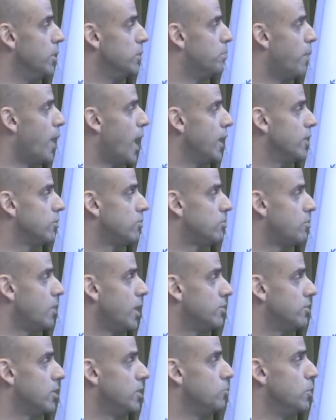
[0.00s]
bias
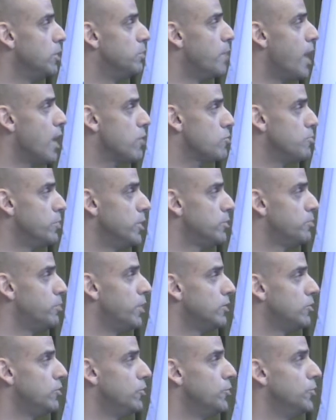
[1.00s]
stress and with measurement,
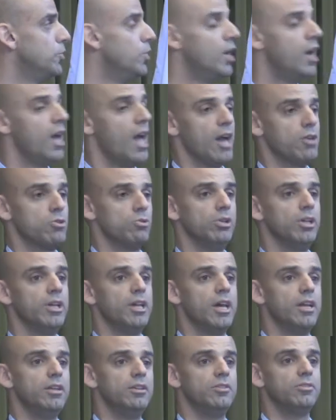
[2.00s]
but you actually
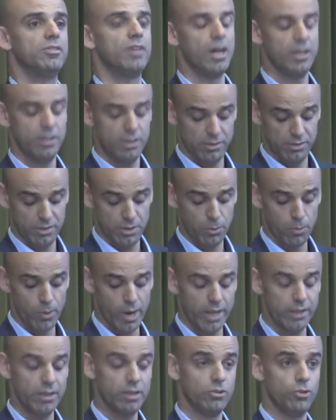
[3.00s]
can design this in a
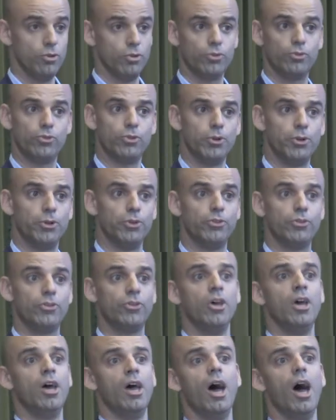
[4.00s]
way that your
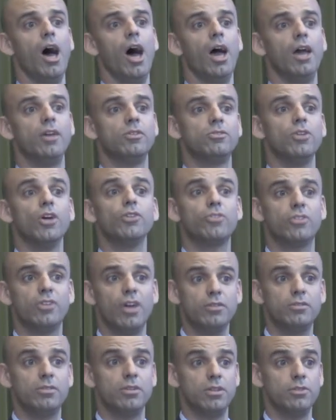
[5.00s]
circuit is not
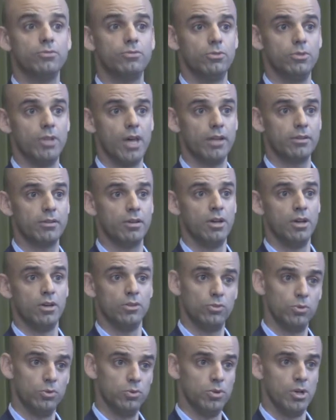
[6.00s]
sensitive to that.
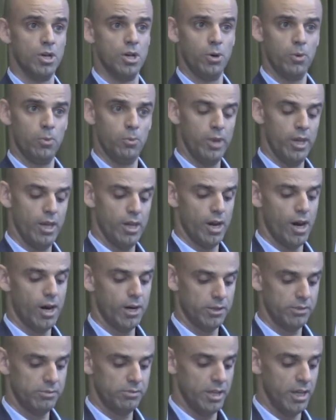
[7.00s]
So we
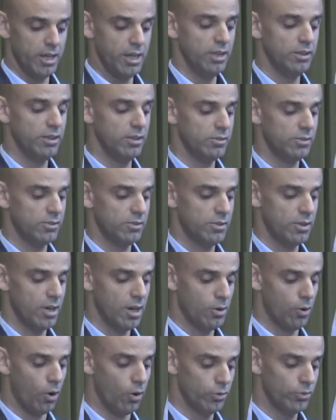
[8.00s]
are taking these
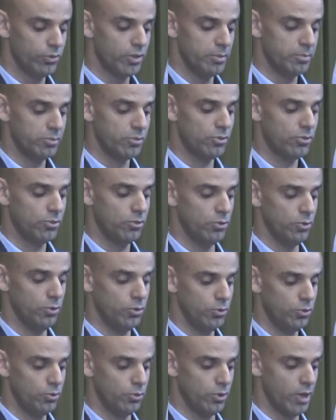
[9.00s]
concepts
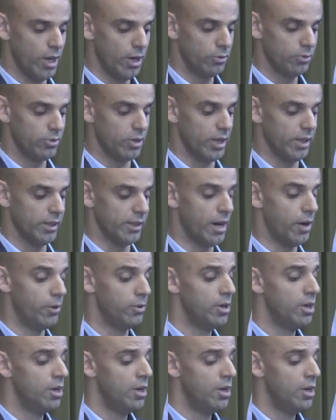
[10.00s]
to nanoscale now.